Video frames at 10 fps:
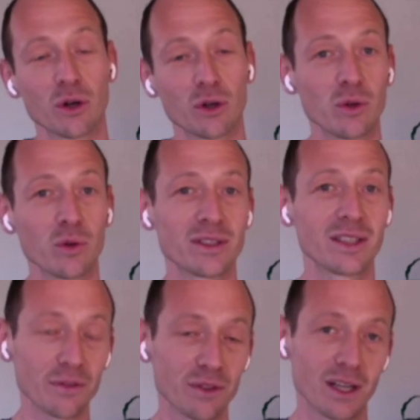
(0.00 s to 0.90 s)
to show you is
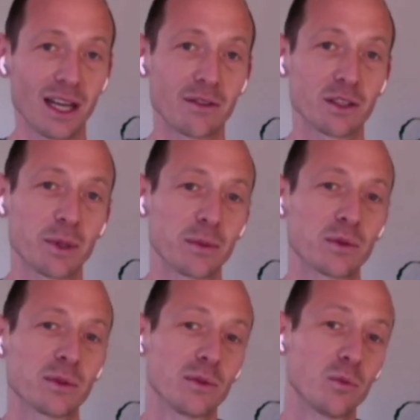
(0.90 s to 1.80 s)
a different line of
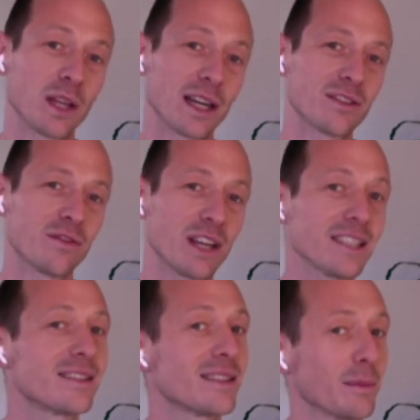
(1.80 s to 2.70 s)
experiment that is
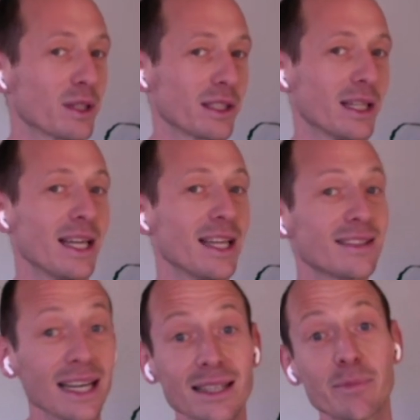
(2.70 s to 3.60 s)
very similar.
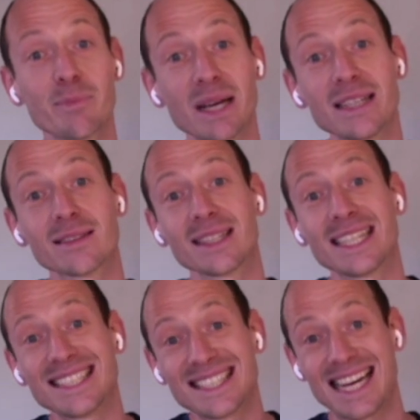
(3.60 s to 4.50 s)
It's actually based on
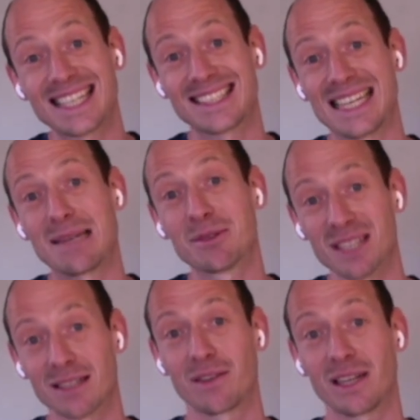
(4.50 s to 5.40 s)
the exact same
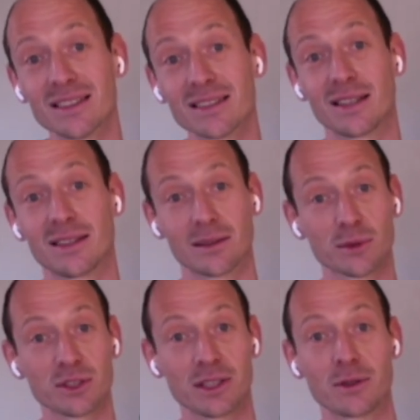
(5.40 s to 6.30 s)
set of insights that
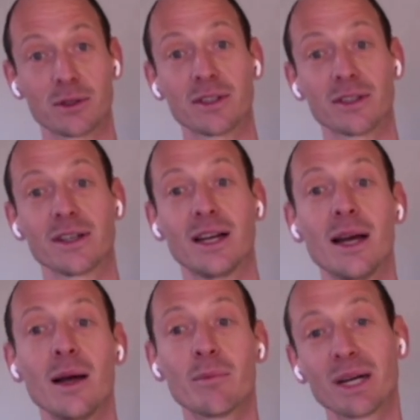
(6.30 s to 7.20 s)
were shared earlier.
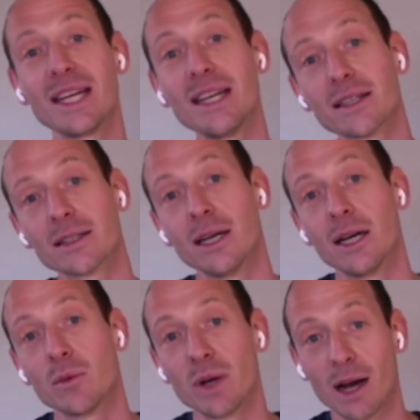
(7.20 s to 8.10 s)
But here,
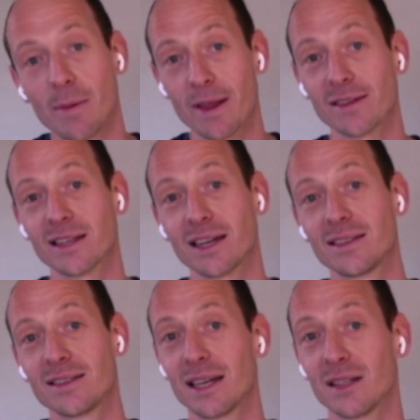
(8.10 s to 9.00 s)
we
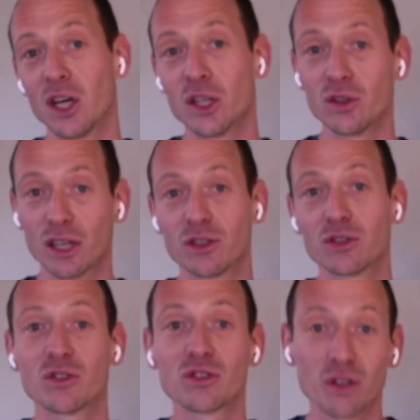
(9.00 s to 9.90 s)
hypothesize that not
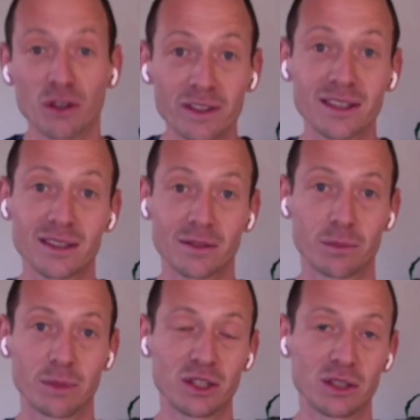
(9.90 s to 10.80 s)
just surfing this
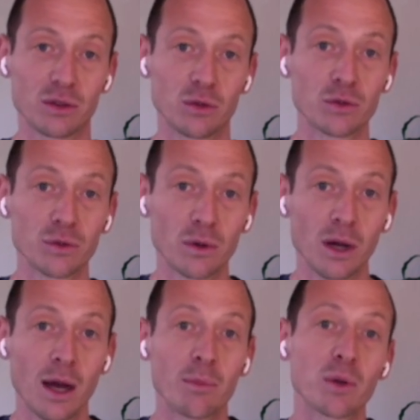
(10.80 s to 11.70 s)
information is
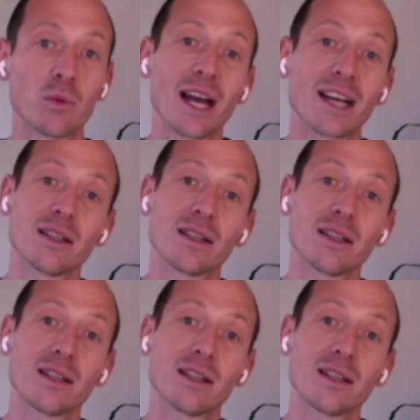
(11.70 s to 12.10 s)
useful, but we